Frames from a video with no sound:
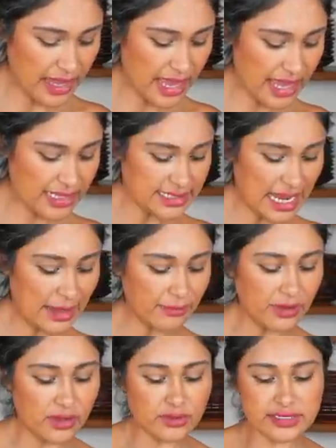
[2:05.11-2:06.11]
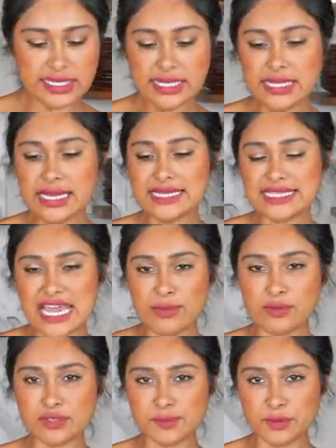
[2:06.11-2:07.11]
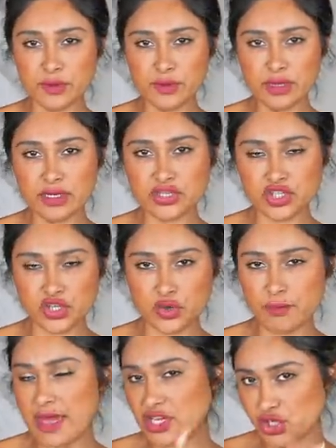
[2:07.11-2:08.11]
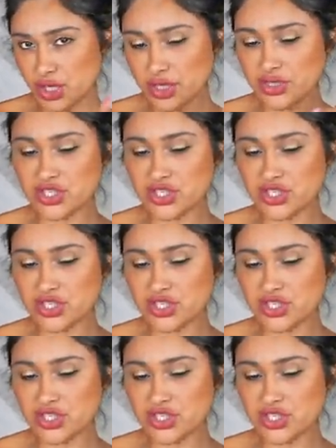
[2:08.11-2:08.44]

And I'm using a tablespoon to measure.